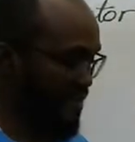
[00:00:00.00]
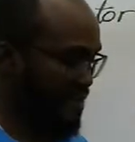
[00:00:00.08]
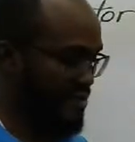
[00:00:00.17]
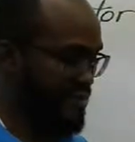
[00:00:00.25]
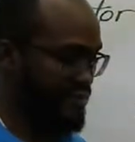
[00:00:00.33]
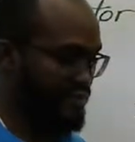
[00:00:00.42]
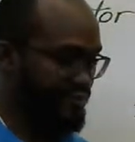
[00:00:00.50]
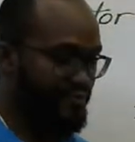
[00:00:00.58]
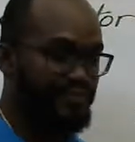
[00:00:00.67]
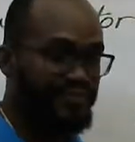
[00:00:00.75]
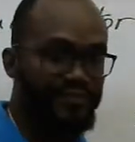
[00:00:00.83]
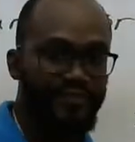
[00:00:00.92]
So,
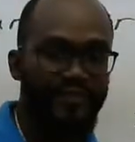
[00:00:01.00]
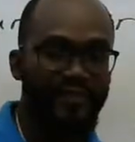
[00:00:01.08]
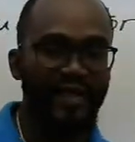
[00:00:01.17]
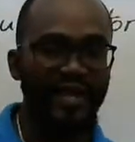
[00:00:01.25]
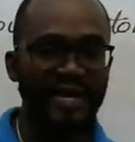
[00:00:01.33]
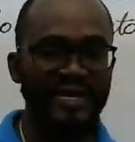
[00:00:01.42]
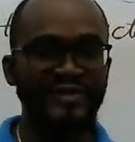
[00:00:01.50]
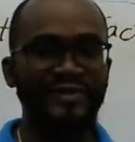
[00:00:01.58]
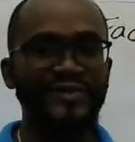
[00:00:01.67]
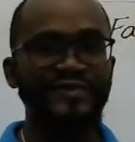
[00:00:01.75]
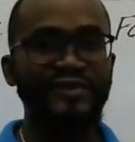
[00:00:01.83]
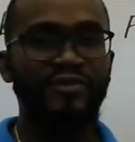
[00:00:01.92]
as you would
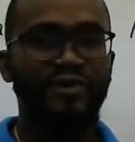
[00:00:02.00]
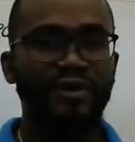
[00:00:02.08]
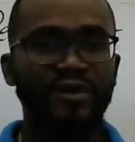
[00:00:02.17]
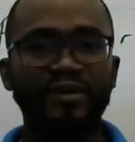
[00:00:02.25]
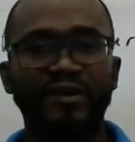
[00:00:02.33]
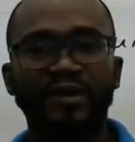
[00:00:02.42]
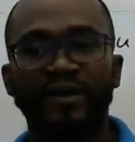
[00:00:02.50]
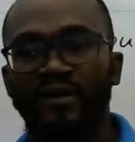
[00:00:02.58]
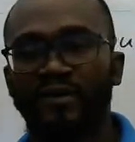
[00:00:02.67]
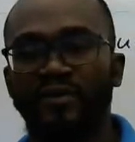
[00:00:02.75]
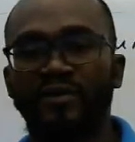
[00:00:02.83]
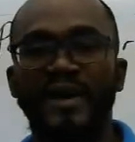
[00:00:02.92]
recall,
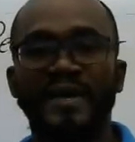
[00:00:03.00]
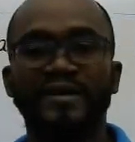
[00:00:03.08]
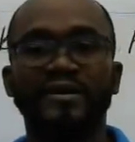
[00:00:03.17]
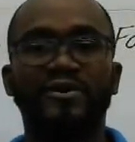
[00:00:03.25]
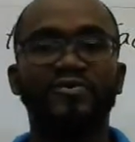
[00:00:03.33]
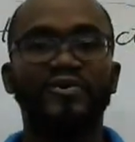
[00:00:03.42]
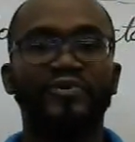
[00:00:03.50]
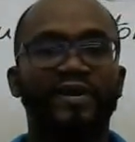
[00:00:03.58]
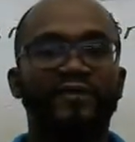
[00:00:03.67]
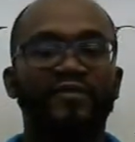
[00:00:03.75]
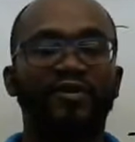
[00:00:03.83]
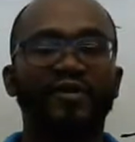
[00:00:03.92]
or by now you would have
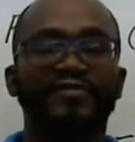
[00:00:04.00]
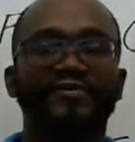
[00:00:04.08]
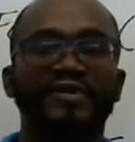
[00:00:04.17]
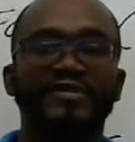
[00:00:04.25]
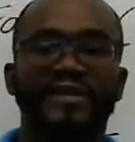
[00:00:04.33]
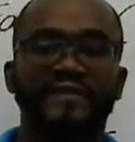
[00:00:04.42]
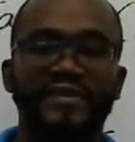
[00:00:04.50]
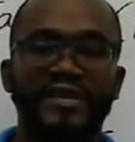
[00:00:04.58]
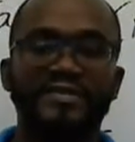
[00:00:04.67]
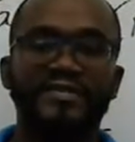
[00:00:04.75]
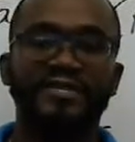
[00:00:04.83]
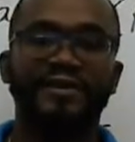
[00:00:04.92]
gone through the traffic
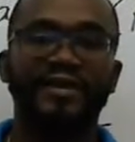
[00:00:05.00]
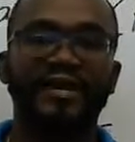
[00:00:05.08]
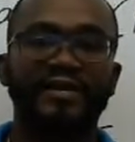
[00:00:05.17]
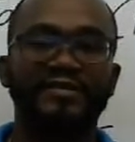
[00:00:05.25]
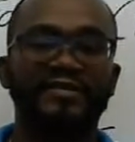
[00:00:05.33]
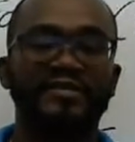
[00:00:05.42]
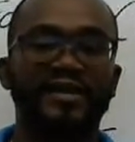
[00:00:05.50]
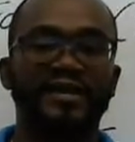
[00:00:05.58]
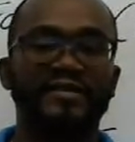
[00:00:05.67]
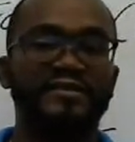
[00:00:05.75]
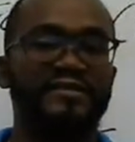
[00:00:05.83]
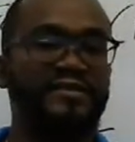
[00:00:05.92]
engineering
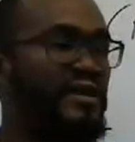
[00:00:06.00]
exercise